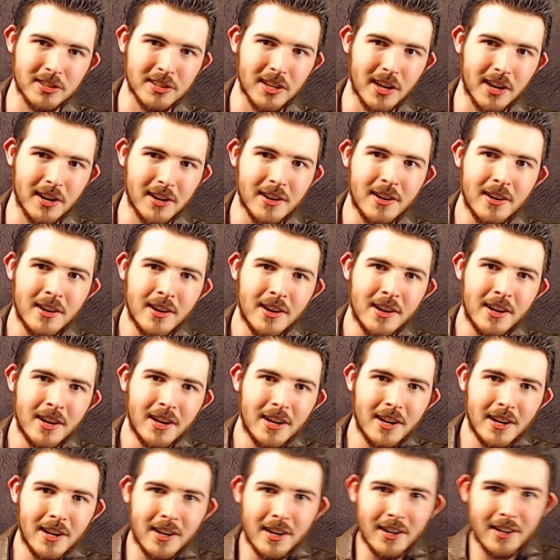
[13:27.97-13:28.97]
And
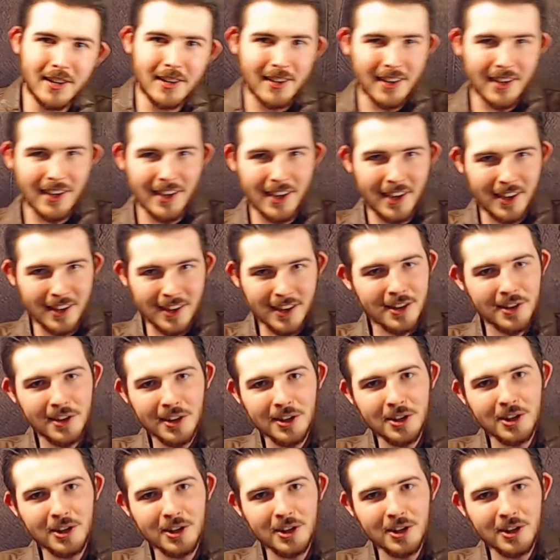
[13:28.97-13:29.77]
the